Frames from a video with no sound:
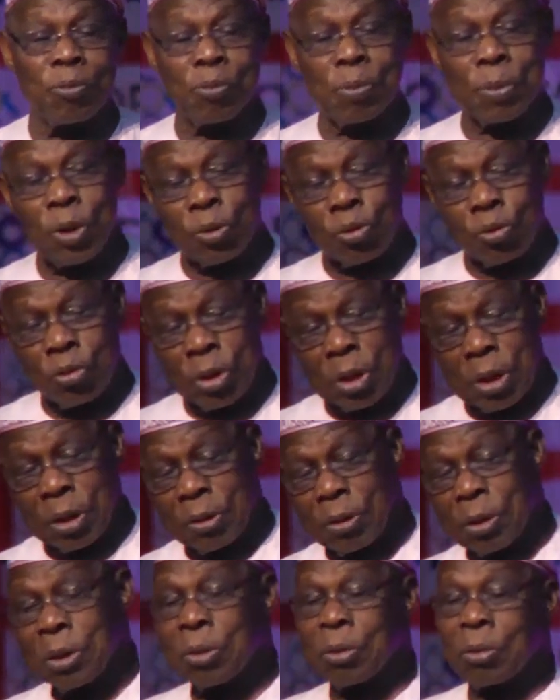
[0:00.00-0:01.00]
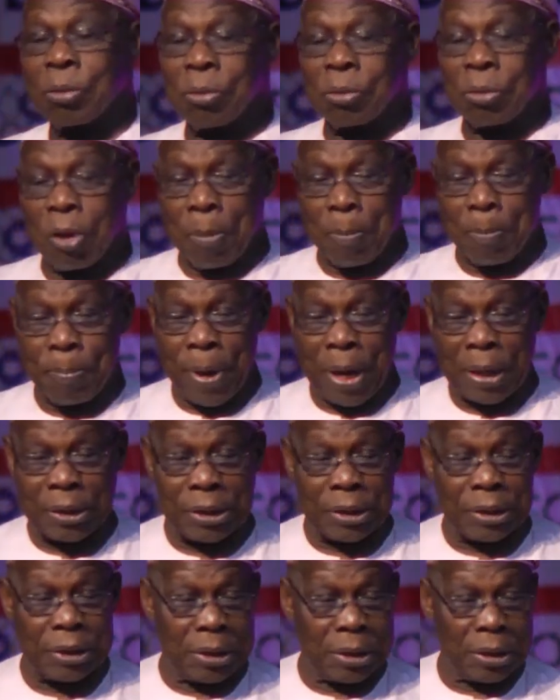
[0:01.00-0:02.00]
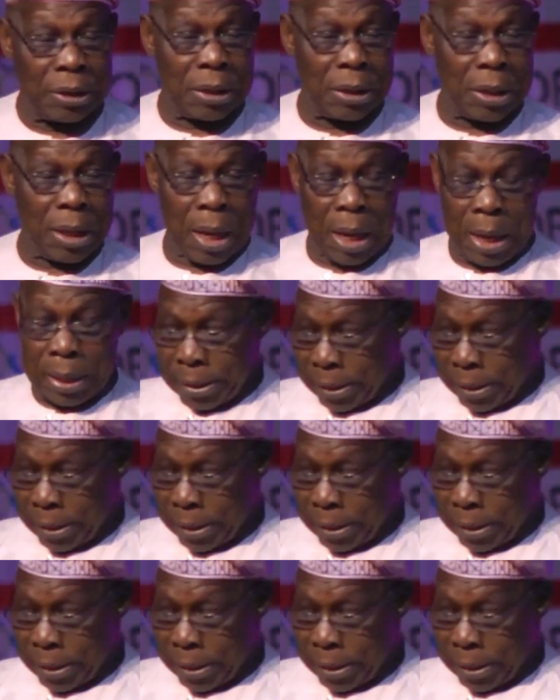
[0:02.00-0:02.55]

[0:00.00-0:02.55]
between one party and